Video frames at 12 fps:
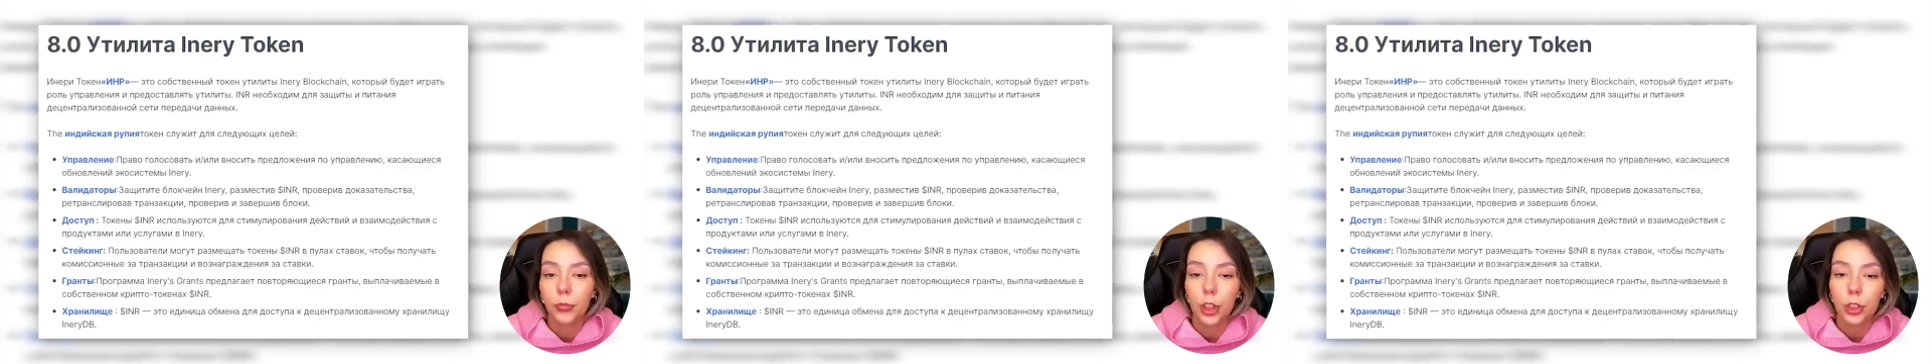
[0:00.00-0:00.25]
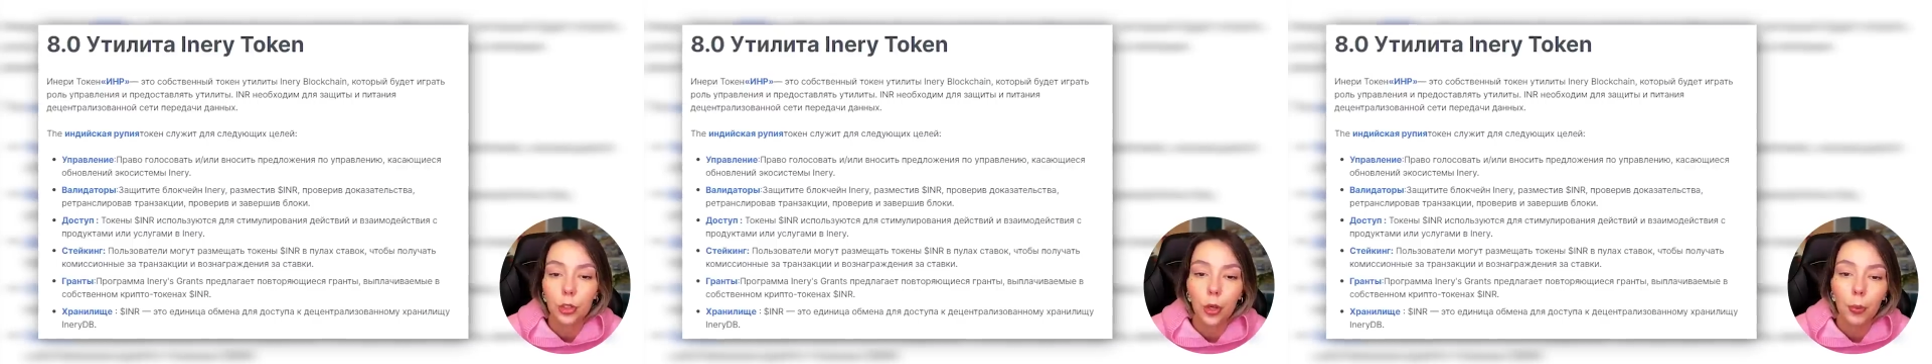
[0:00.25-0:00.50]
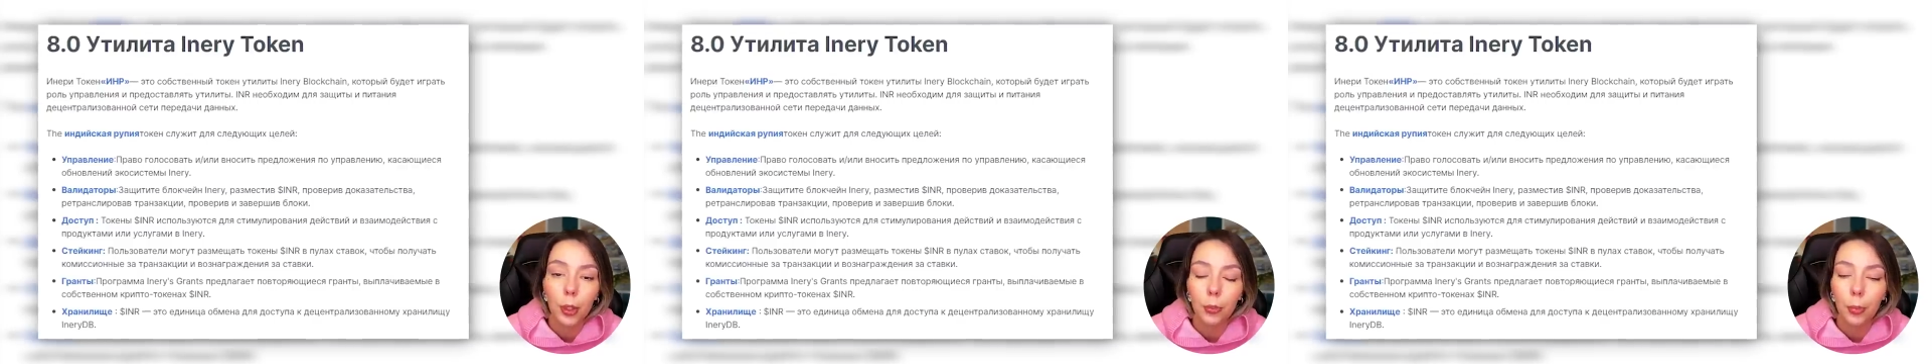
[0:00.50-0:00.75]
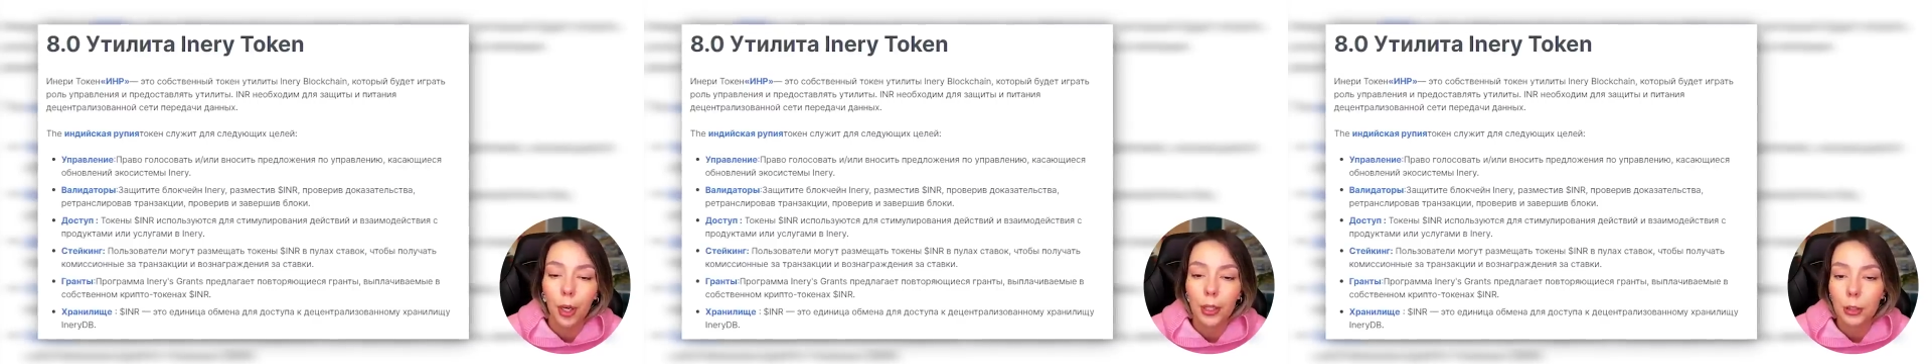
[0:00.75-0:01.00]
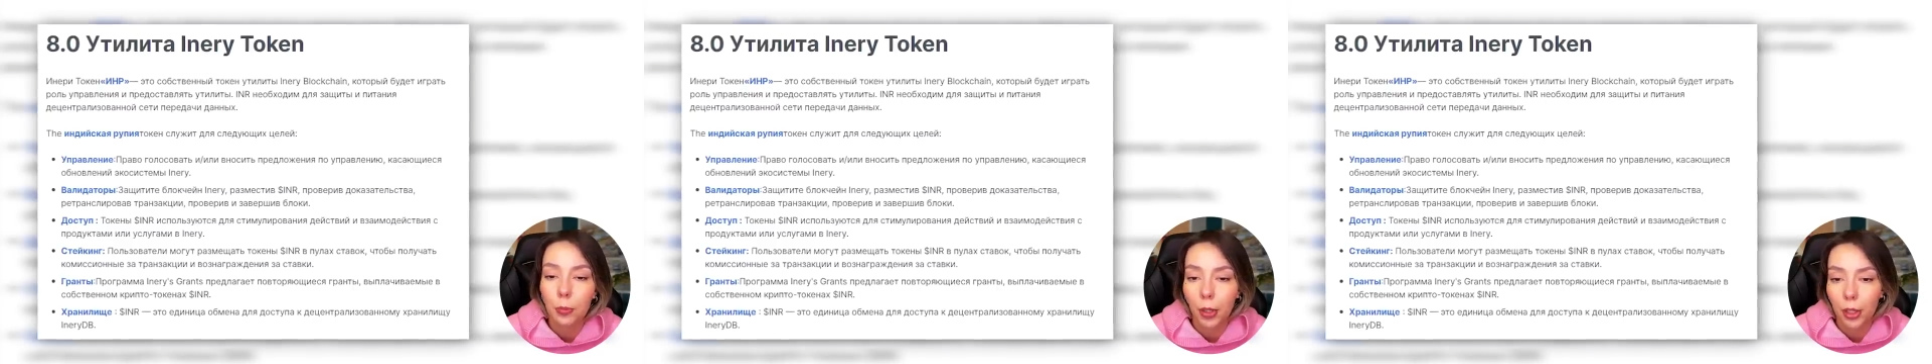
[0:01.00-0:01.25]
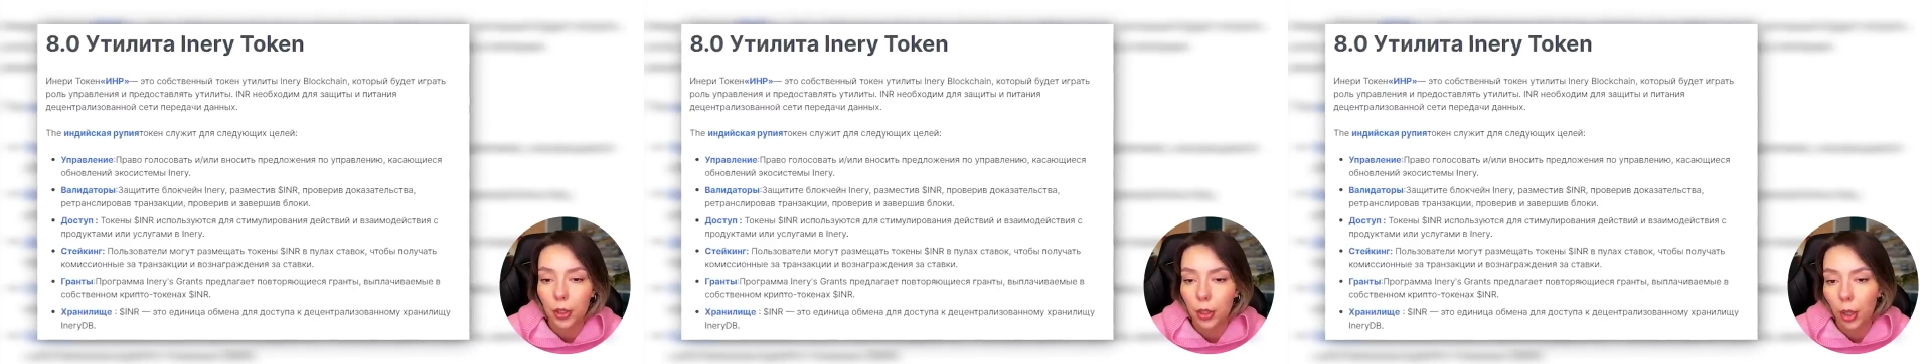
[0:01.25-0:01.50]
determined by its
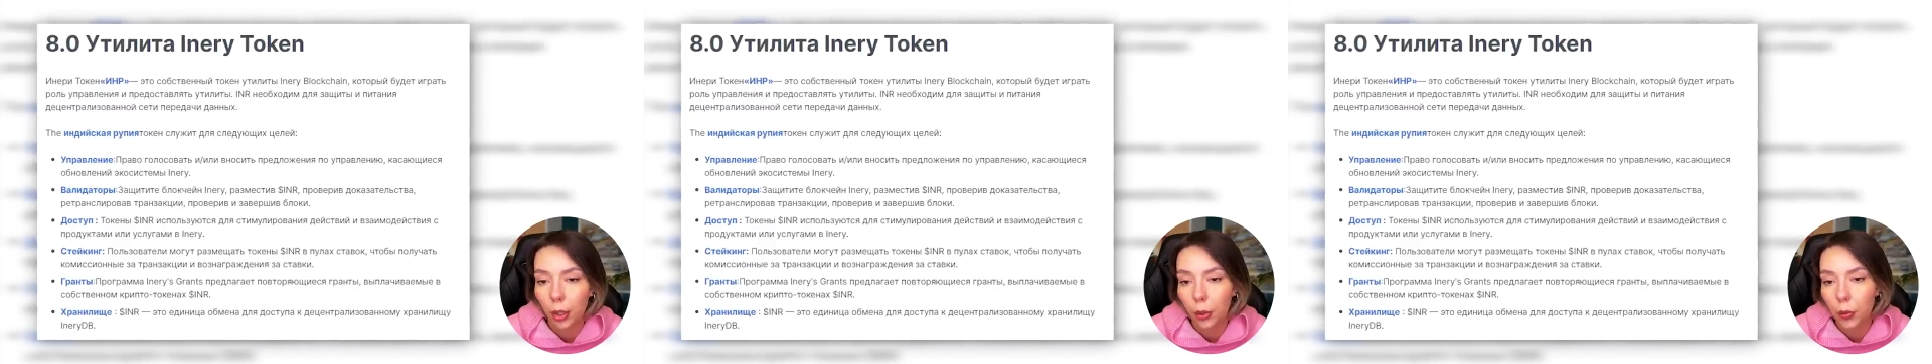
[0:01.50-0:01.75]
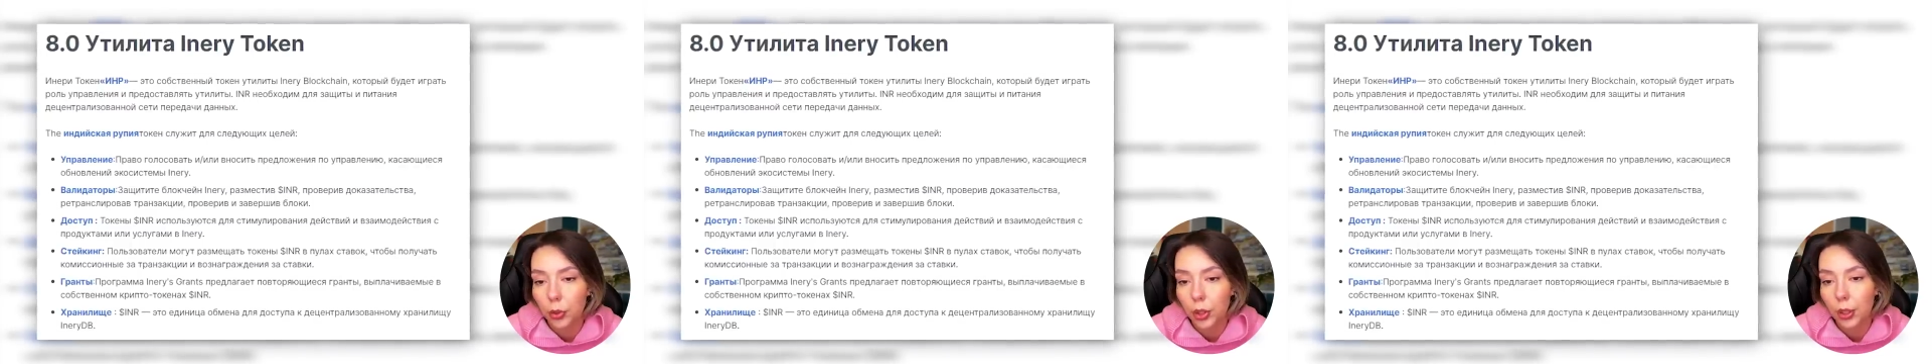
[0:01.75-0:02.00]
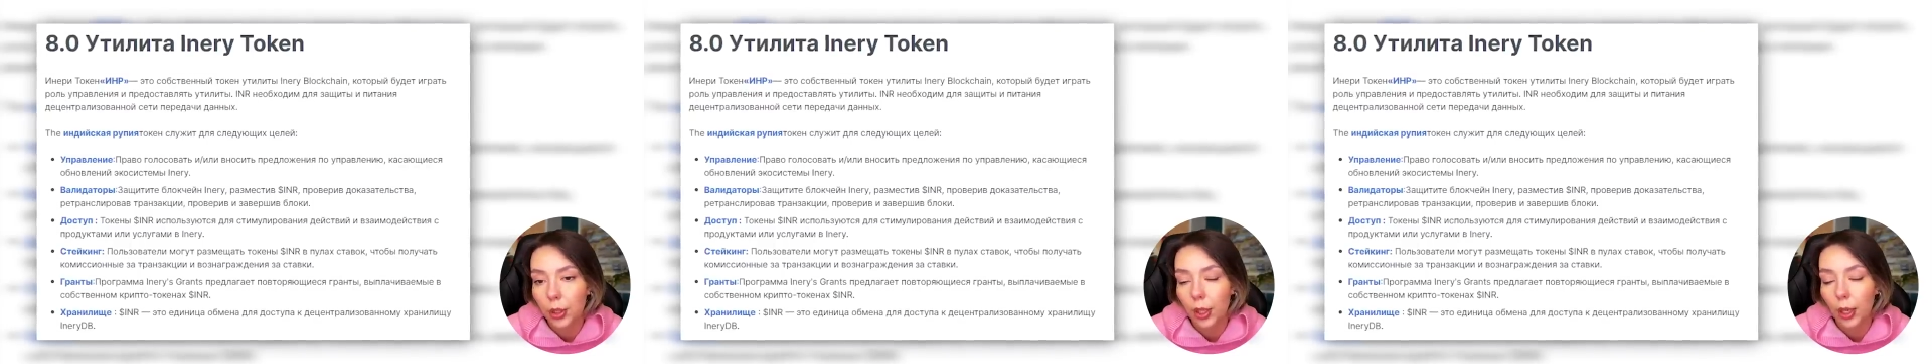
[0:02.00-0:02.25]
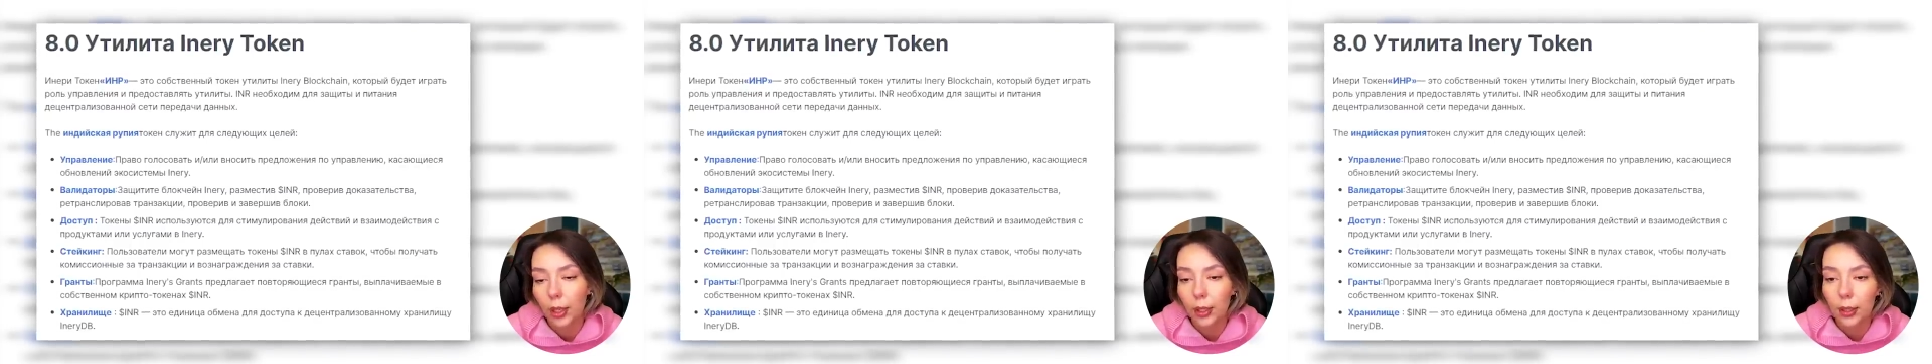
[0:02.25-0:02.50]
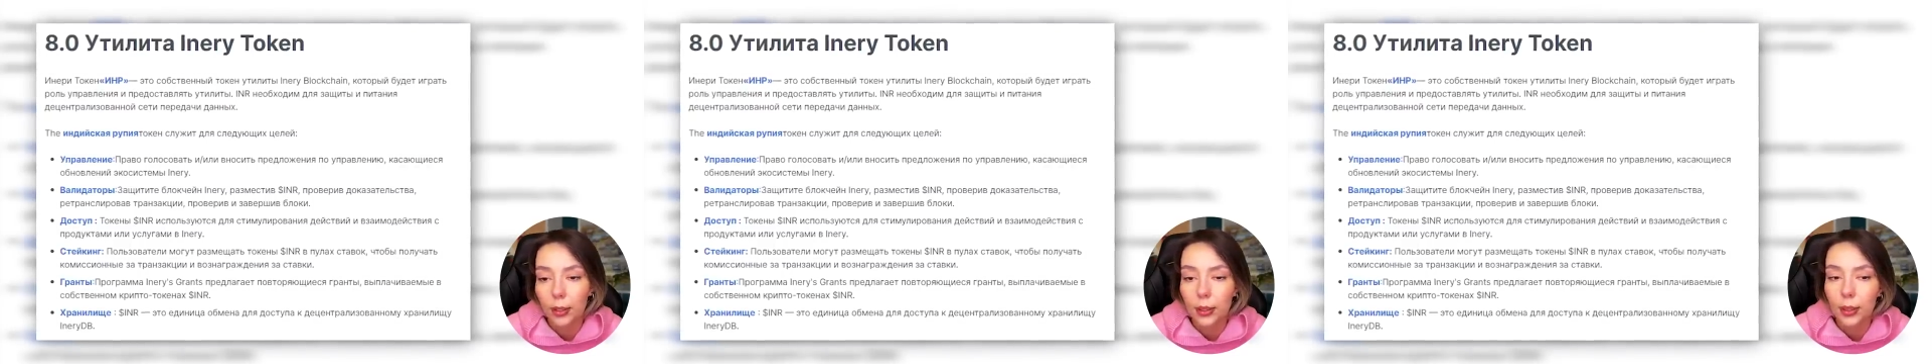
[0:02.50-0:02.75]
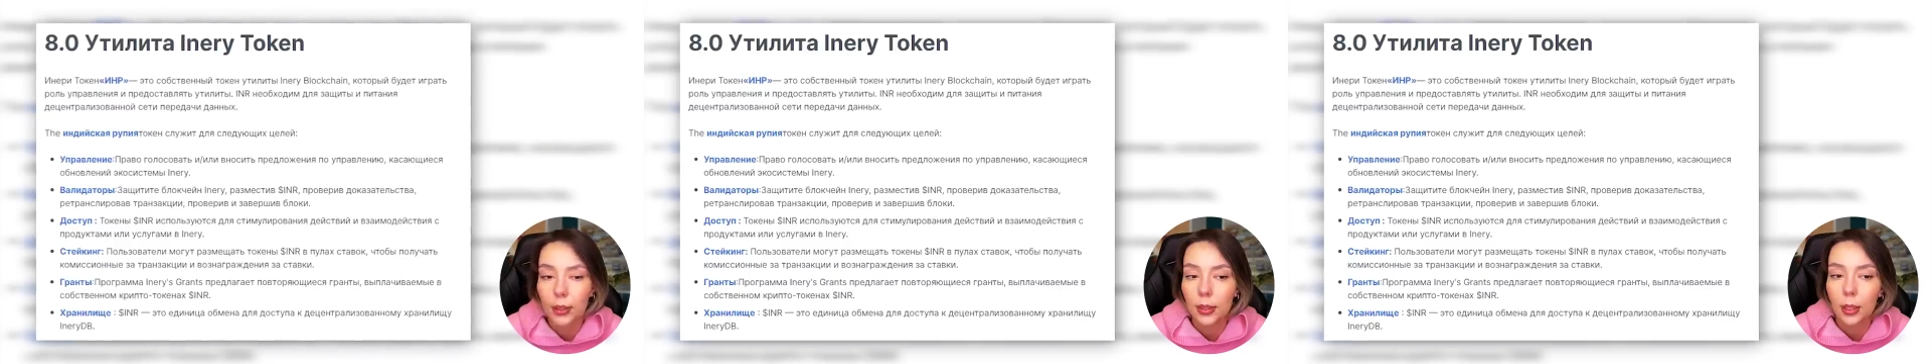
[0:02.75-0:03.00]
practical use in the
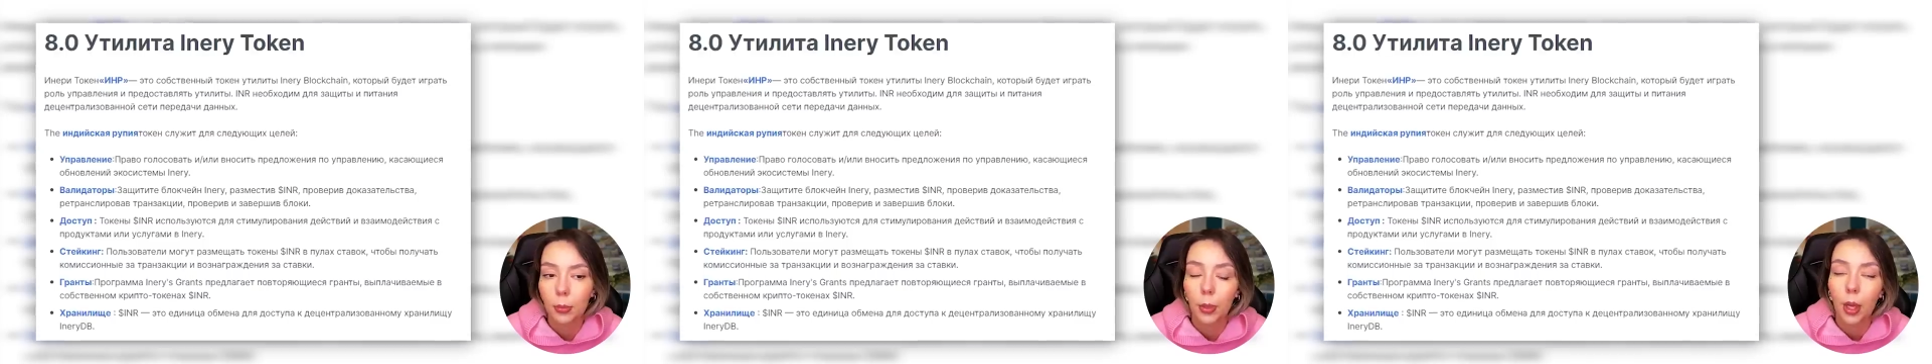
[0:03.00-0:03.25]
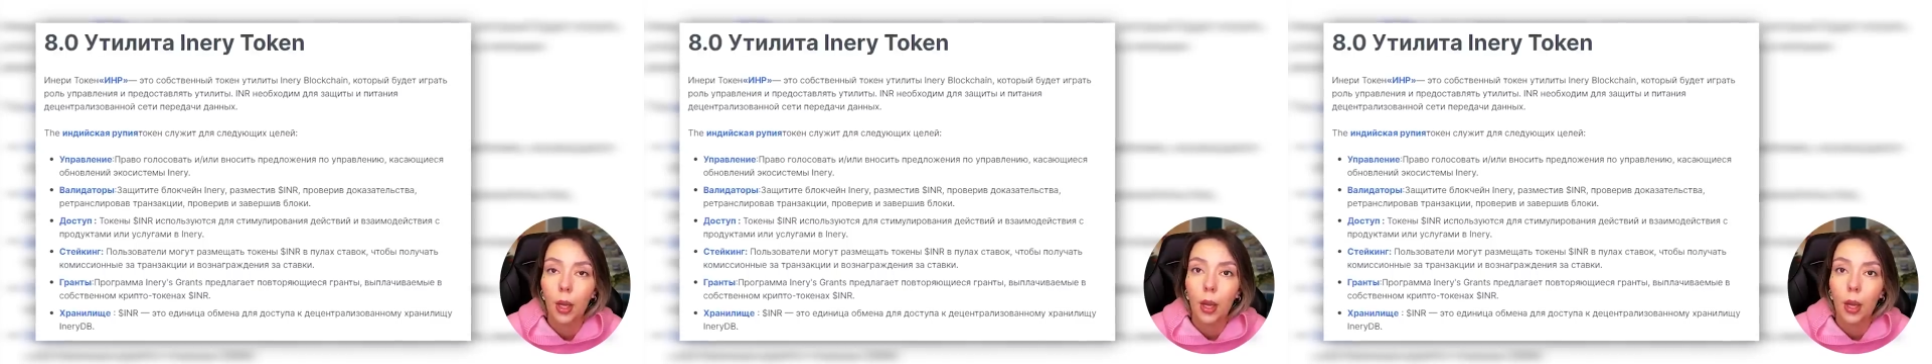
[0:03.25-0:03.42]
ecosystem,